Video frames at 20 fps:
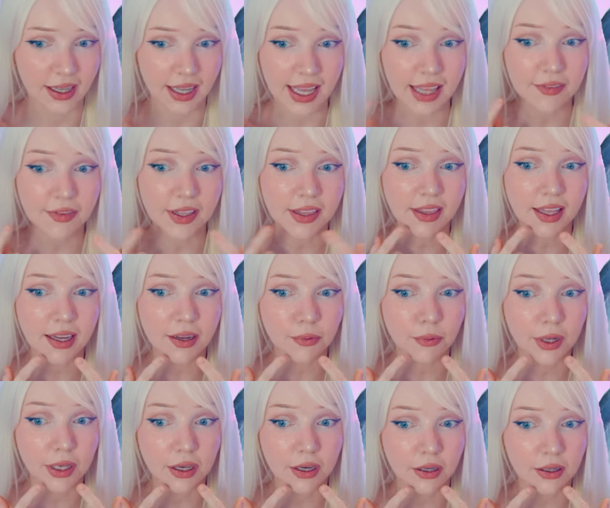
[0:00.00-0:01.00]
Even, like,
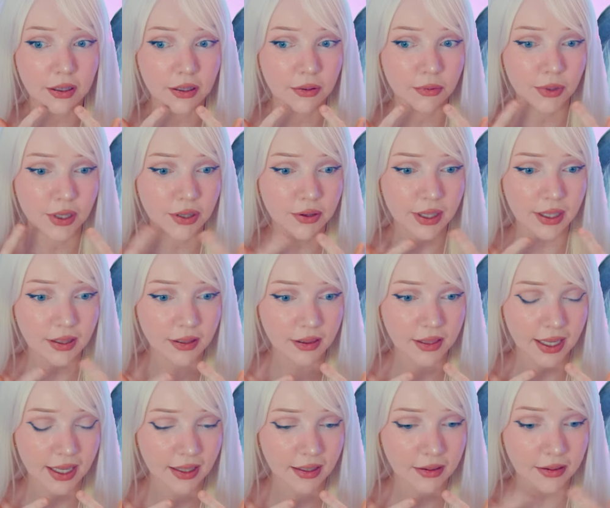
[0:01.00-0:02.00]
when you get,
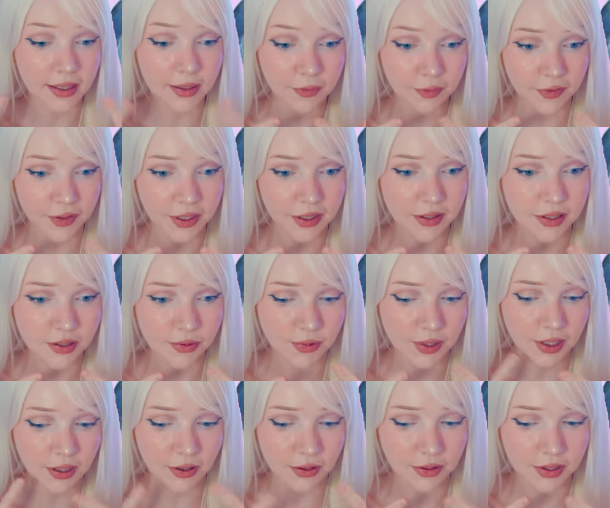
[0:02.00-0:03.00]
like, lip fillers,
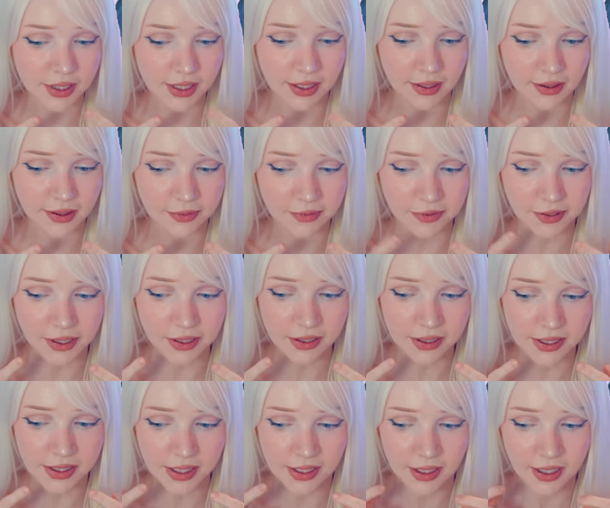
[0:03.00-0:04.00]
when girls get lip
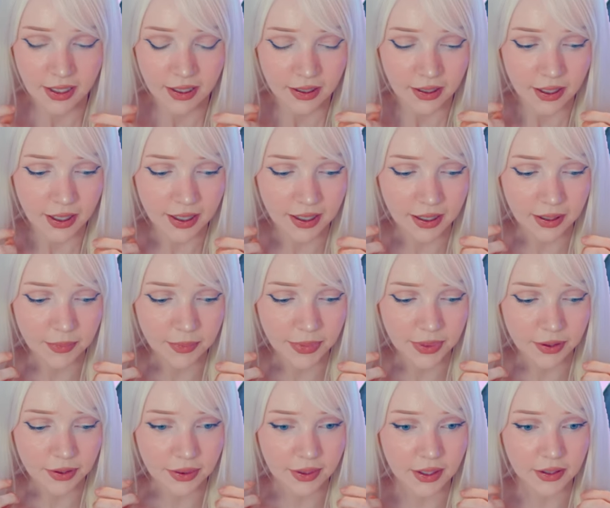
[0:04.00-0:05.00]
fillers,
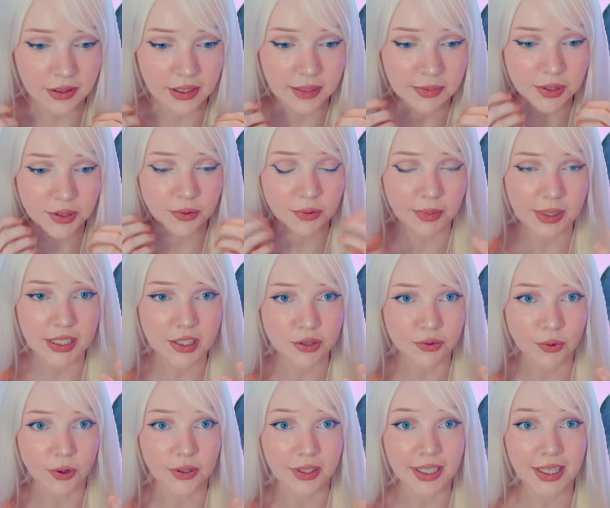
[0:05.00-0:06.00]
their lips will be
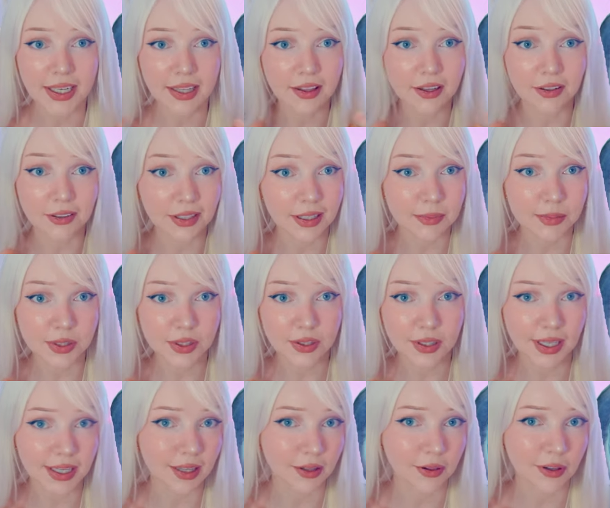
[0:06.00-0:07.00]
swollen and their lips
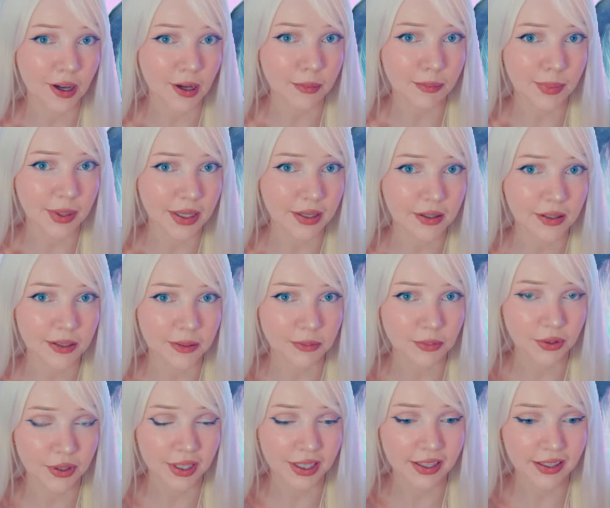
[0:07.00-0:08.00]
look, like, a lot bigger and
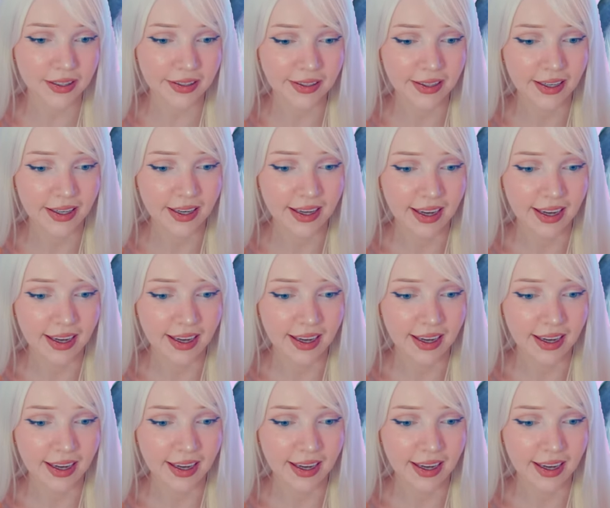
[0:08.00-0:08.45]
prettier.